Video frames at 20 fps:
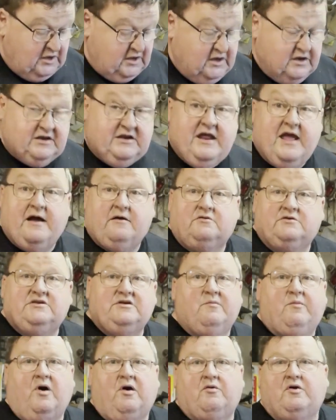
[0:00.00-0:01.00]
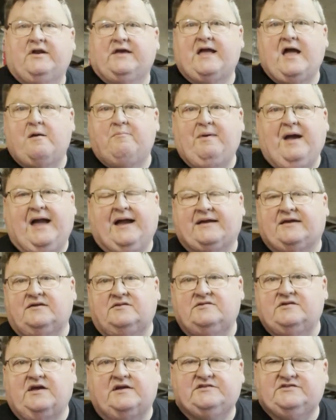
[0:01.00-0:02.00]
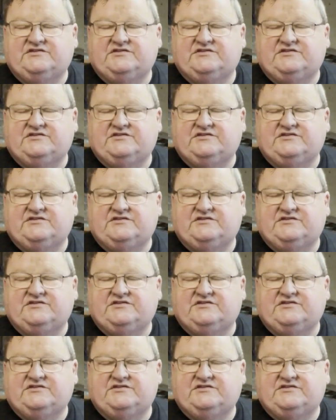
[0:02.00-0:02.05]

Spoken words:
Now, you might want to go back and